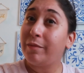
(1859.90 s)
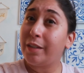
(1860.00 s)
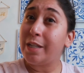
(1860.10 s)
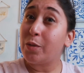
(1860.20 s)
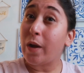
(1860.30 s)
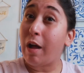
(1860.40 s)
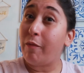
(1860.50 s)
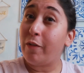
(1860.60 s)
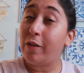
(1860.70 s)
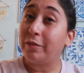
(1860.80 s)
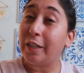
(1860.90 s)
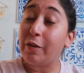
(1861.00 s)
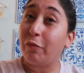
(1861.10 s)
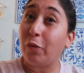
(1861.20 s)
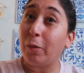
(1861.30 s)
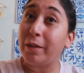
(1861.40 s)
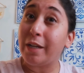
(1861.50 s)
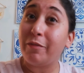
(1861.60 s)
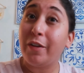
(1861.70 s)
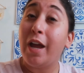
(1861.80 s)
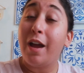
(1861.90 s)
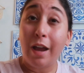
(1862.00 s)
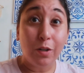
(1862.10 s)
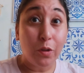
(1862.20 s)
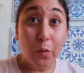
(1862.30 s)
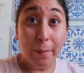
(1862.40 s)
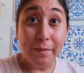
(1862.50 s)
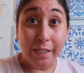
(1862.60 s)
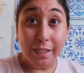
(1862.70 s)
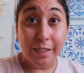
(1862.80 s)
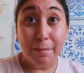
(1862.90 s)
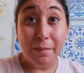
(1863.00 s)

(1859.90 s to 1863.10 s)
these were helpful and informative. I know the websites that I'm